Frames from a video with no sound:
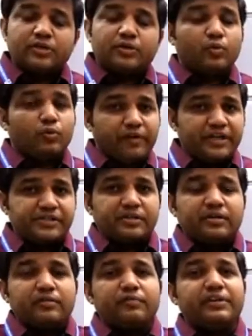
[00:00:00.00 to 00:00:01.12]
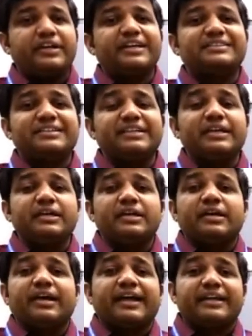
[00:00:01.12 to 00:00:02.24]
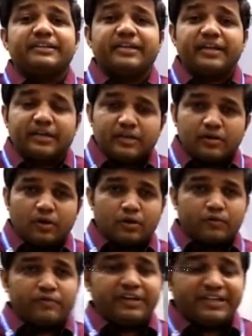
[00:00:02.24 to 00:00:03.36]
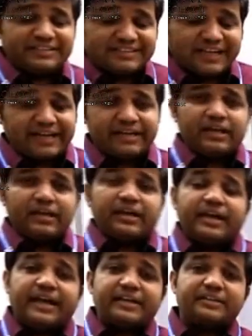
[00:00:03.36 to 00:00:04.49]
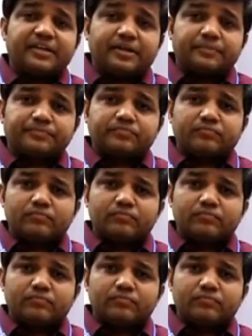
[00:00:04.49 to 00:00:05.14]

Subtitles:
through which we can see anything or we can sight anything.